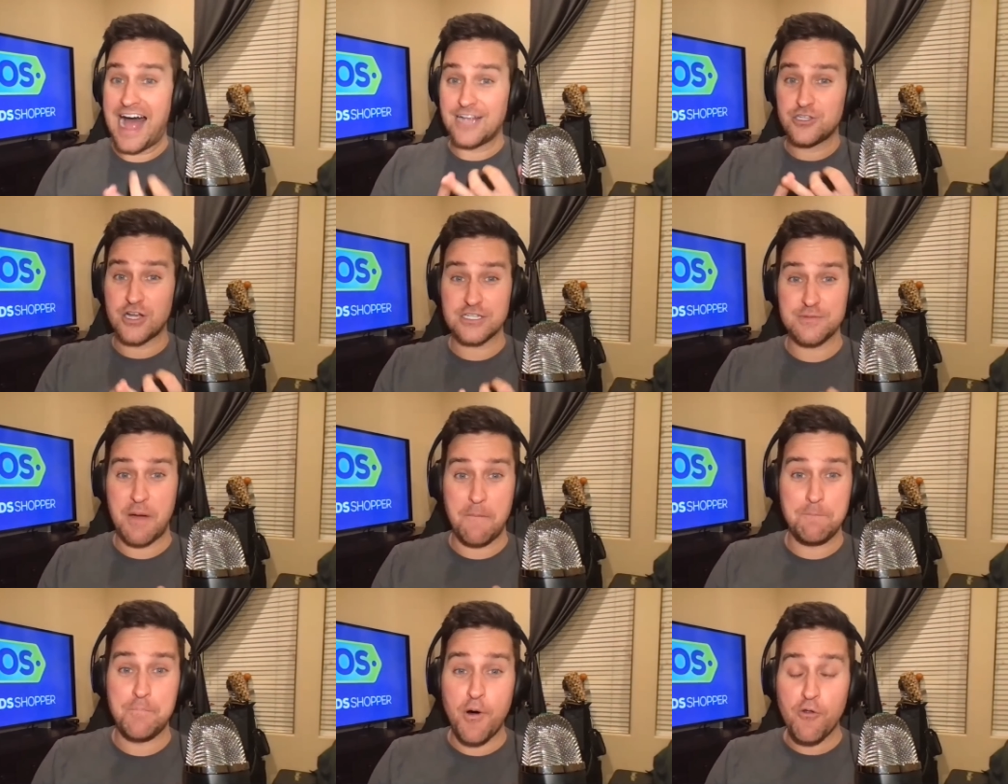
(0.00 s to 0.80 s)
I talked
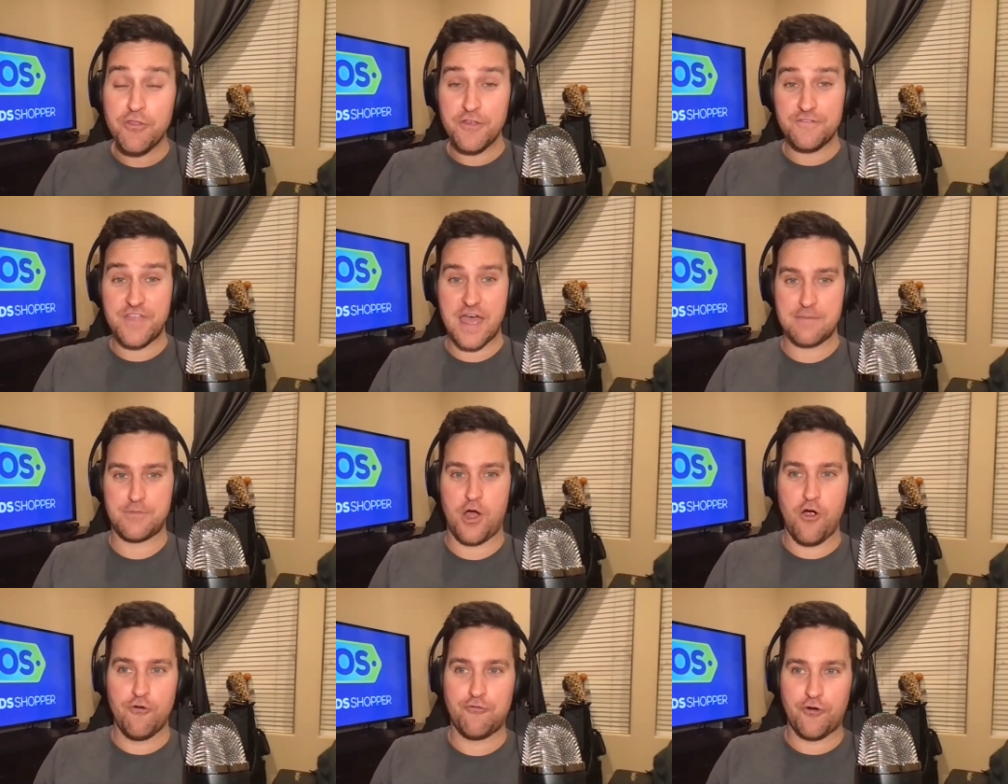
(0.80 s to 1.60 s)
about both of them
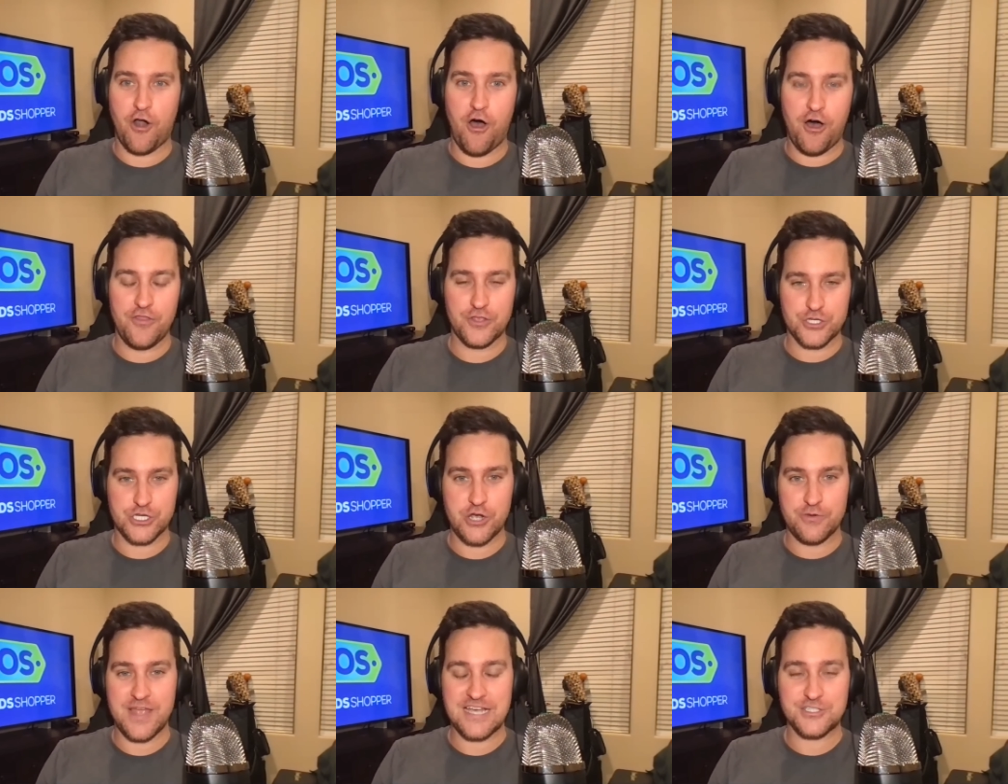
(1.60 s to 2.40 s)
over on the
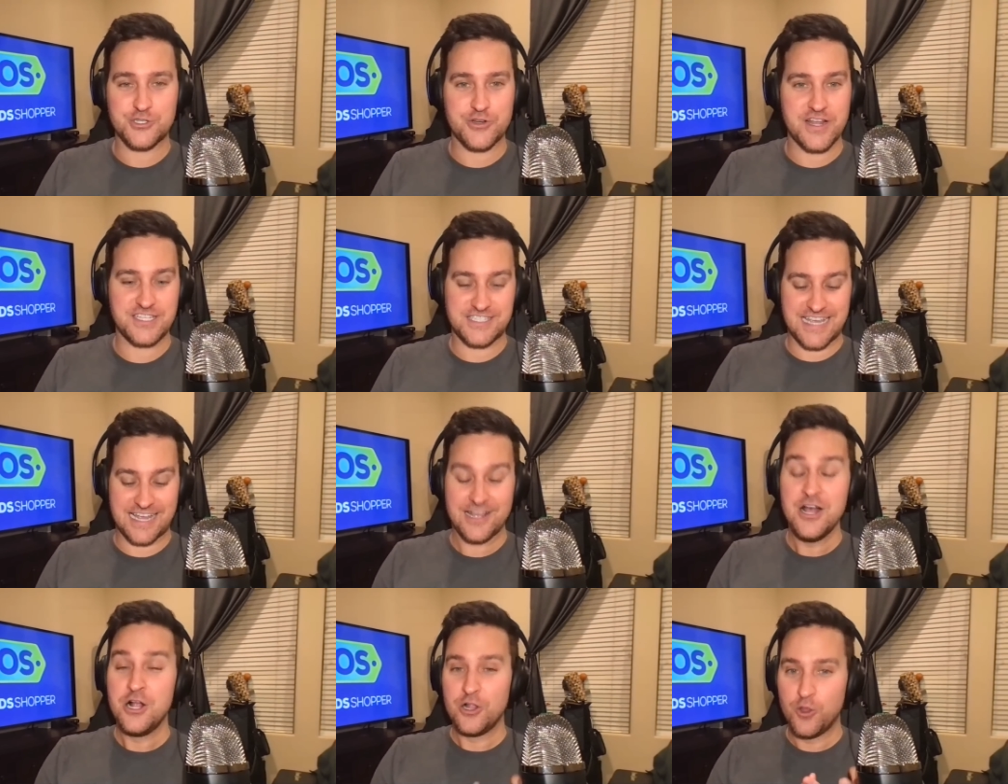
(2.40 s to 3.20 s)
show yesterday,
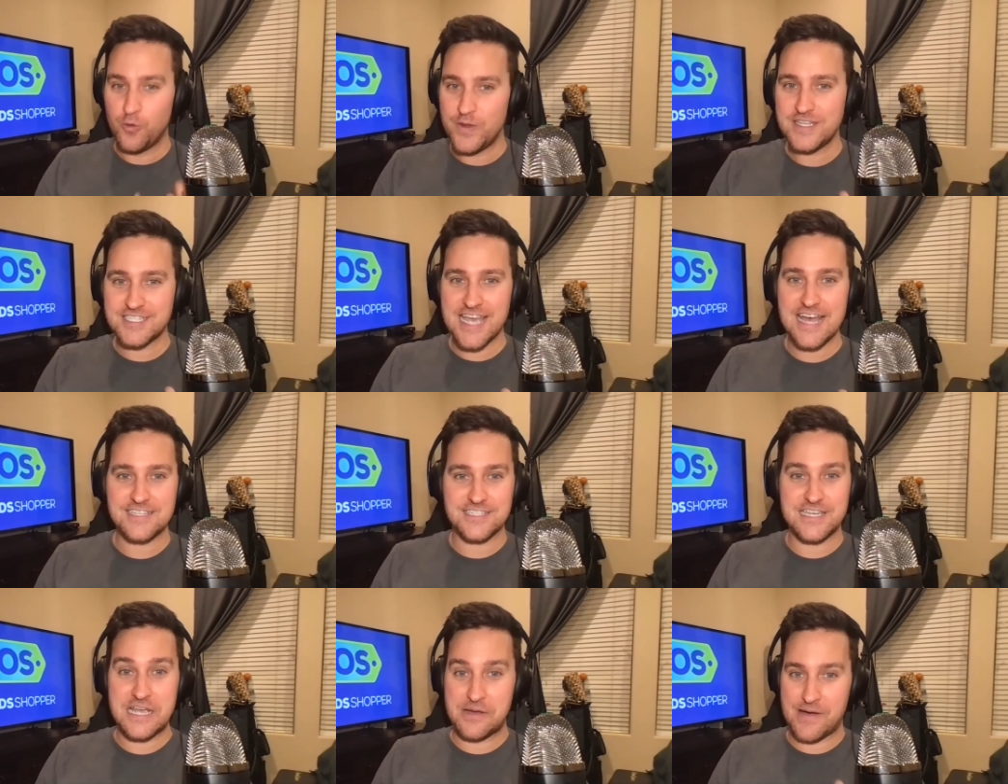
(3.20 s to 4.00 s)
saying Luis
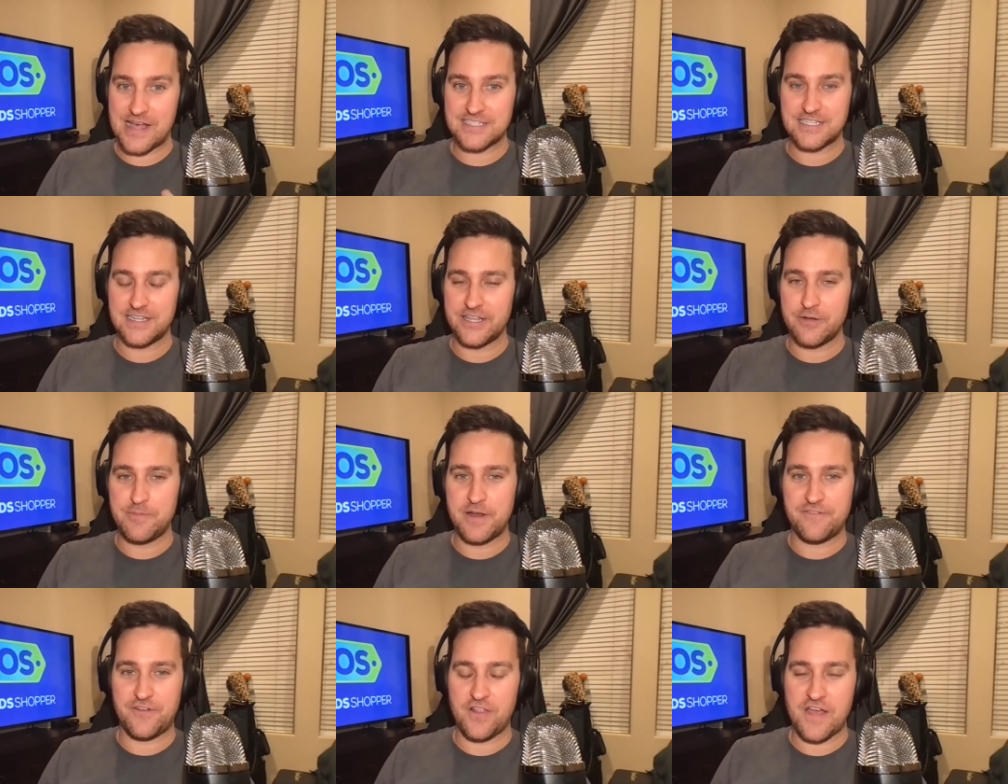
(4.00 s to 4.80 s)
Castillo has a little
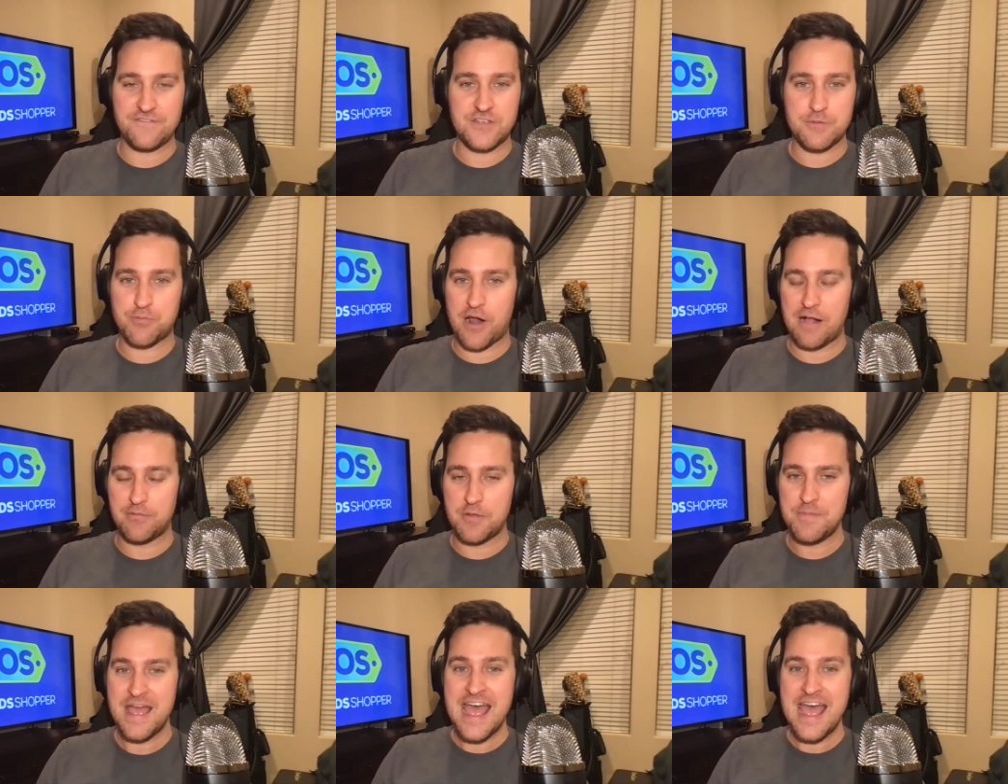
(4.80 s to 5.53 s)
bit of a lefty problem.